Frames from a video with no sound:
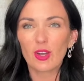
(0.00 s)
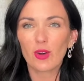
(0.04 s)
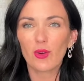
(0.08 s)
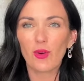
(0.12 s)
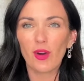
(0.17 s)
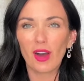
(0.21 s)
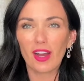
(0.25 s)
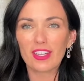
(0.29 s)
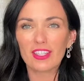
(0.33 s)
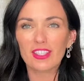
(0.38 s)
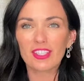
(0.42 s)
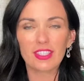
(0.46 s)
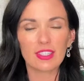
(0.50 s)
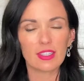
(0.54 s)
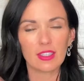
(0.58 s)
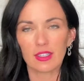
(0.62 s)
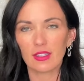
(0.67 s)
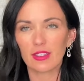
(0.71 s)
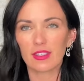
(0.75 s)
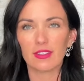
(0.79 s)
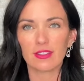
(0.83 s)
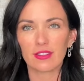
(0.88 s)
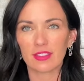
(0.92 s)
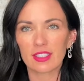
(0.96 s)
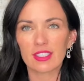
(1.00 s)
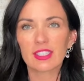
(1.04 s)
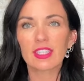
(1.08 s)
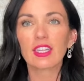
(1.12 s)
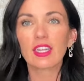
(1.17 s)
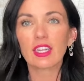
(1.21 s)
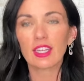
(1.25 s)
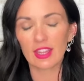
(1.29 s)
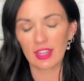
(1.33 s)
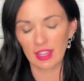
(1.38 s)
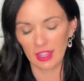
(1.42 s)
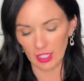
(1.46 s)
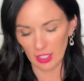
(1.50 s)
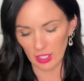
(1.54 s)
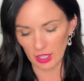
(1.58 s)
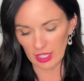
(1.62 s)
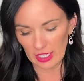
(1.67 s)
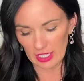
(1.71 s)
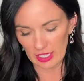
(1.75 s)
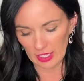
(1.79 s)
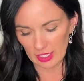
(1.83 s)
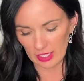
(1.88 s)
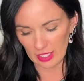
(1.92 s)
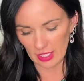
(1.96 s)
to watch, I know, silly little
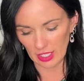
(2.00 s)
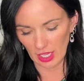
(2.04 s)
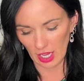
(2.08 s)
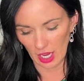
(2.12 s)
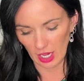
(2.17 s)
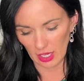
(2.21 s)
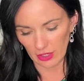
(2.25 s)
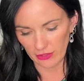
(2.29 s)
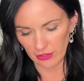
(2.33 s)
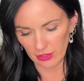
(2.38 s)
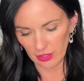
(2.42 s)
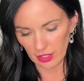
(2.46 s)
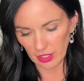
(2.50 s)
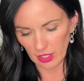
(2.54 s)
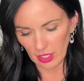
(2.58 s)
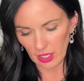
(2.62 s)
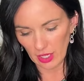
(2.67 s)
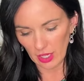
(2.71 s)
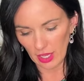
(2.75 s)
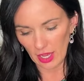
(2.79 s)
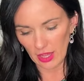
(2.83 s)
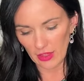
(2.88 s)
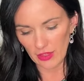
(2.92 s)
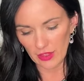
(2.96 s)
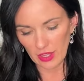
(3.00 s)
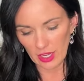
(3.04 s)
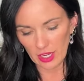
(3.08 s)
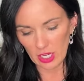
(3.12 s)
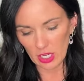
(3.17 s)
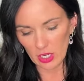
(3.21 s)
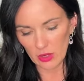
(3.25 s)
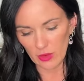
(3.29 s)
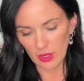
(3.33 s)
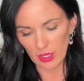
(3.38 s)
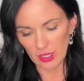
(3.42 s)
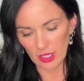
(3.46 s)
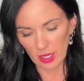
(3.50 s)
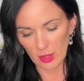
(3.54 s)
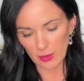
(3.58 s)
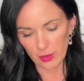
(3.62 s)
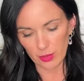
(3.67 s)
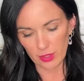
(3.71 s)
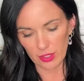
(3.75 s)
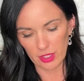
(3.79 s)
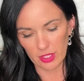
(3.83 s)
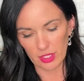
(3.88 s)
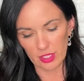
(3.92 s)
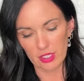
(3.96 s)
things in life. And then you end up
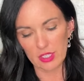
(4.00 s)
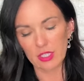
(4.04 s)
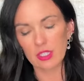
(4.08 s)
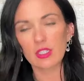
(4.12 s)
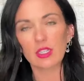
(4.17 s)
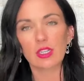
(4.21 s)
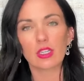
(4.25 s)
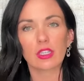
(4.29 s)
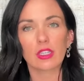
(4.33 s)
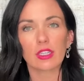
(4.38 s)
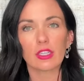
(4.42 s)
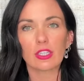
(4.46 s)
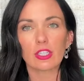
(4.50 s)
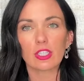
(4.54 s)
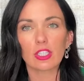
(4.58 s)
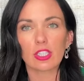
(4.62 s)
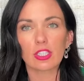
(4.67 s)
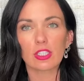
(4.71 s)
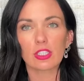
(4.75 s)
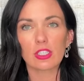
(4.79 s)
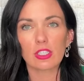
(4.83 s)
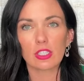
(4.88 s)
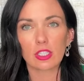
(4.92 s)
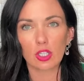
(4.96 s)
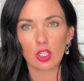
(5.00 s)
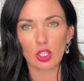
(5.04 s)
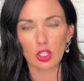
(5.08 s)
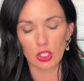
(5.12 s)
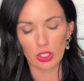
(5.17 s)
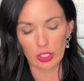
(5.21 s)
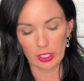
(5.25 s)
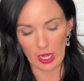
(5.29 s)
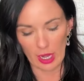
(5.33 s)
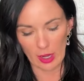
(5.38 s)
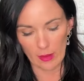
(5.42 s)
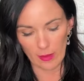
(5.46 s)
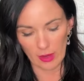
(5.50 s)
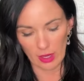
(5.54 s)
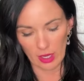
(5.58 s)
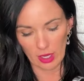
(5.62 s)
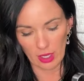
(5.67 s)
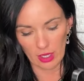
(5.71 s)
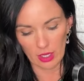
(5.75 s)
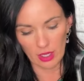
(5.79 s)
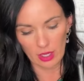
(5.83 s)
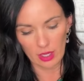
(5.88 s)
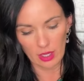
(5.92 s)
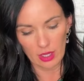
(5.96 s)
with this delicious,
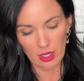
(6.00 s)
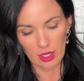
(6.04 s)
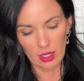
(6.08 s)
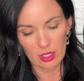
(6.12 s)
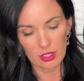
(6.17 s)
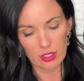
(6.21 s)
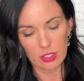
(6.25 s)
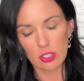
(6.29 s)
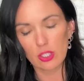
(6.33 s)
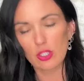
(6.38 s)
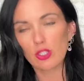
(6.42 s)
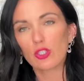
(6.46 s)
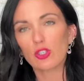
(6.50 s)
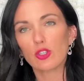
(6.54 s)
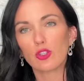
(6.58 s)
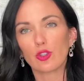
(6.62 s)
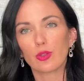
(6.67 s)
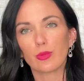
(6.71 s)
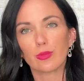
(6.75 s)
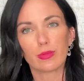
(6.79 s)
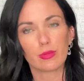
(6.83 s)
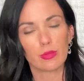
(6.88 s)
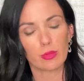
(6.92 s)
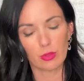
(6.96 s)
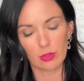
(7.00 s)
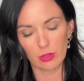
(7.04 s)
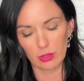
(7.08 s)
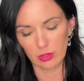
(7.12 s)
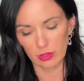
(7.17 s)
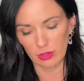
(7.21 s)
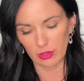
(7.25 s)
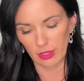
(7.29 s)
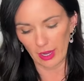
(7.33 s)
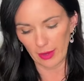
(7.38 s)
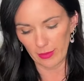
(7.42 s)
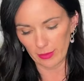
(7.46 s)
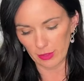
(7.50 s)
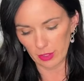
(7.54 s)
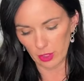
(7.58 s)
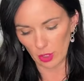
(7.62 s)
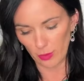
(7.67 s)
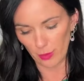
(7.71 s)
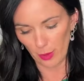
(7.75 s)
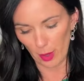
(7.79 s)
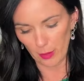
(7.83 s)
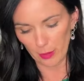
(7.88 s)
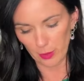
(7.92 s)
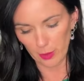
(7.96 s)
creamy soup. Ooh, I'm
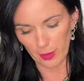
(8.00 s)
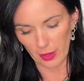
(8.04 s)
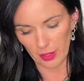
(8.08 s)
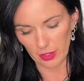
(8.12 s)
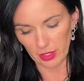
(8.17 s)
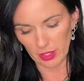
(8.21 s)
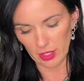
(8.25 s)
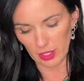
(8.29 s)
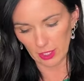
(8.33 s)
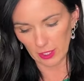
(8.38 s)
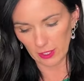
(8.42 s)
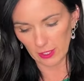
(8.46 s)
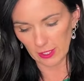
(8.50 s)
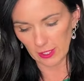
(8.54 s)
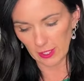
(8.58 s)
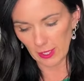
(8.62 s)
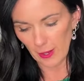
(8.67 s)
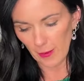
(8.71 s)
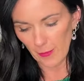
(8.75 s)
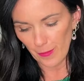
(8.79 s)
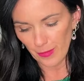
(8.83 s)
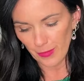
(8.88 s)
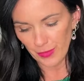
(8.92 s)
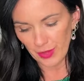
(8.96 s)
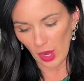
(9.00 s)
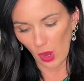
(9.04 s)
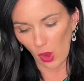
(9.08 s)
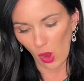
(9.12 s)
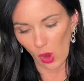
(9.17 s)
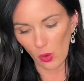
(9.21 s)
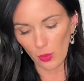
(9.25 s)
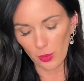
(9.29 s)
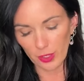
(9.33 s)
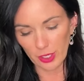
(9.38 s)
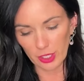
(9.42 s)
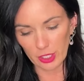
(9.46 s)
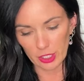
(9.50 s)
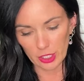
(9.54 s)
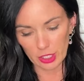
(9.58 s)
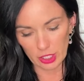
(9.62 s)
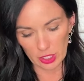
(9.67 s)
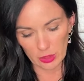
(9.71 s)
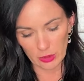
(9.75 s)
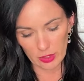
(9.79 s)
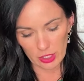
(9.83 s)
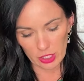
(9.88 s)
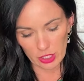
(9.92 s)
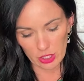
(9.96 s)
so pumped about this. Now all we're gonna
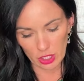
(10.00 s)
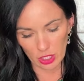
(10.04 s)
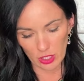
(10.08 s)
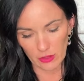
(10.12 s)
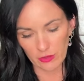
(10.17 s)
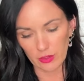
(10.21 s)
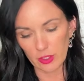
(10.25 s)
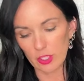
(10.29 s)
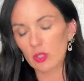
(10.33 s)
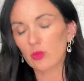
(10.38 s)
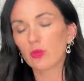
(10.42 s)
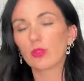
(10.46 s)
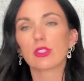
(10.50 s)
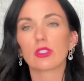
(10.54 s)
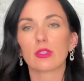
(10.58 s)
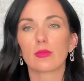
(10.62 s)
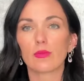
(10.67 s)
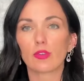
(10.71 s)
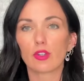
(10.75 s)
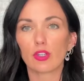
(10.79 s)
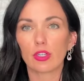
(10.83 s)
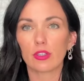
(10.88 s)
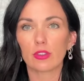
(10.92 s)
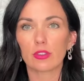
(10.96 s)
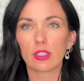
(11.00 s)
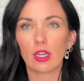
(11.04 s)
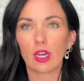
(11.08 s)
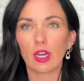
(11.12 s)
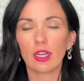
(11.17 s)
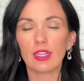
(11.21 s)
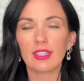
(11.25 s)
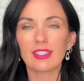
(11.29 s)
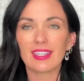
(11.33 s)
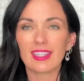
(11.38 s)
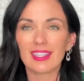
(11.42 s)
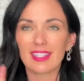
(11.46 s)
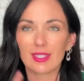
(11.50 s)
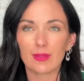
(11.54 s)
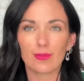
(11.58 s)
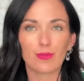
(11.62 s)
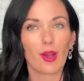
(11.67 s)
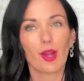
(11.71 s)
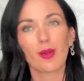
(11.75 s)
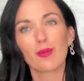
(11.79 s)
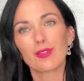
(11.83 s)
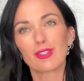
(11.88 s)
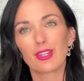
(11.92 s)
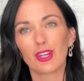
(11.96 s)
do is serve this with some croutons and some
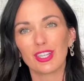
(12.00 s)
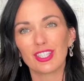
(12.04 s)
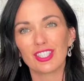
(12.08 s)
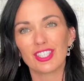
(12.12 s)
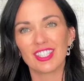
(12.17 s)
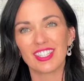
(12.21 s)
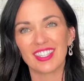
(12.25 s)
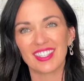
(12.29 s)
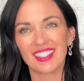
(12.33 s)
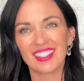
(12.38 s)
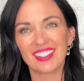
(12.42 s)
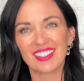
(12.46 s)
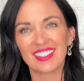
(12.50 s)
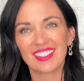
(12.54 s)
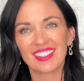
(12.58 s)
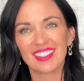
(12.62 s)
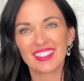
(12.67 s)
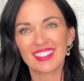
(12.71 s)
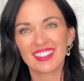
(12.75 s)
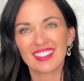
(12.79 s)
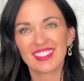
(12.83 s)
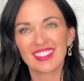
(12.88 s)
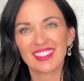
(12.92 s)
Parmesan cheese.